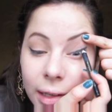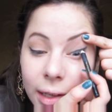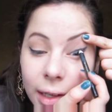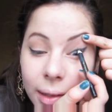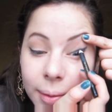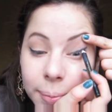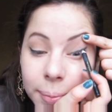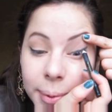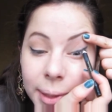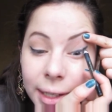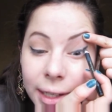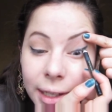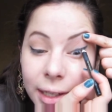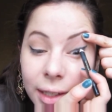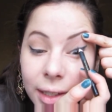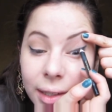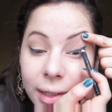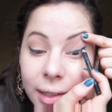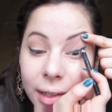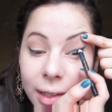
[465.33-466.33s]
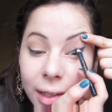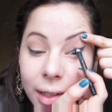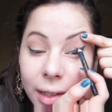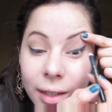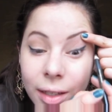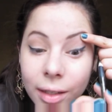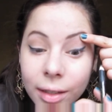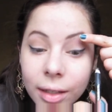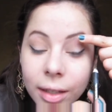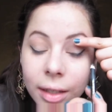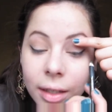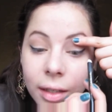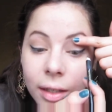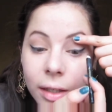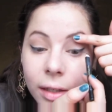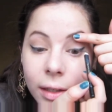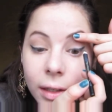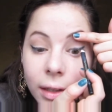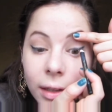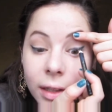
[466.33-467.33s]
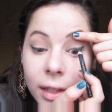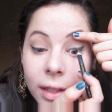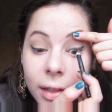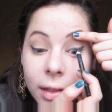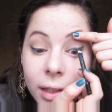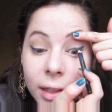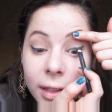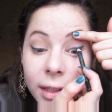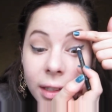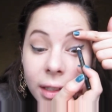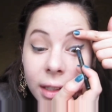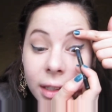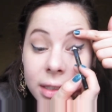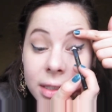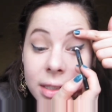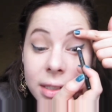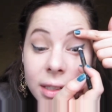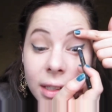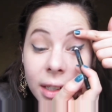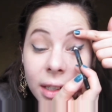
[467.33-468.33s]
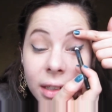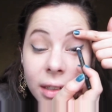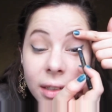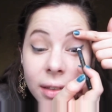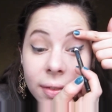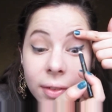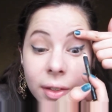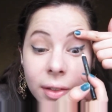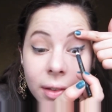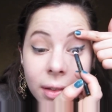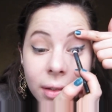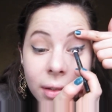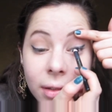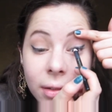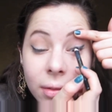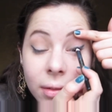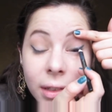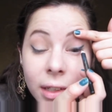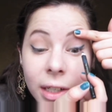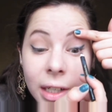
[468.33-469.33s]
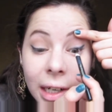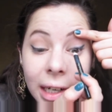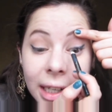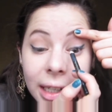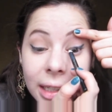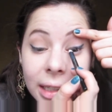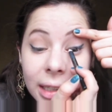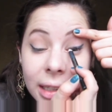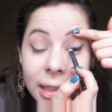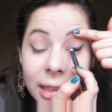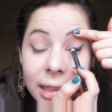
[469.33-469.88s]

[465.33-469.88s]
and paint on the inside of your waterline,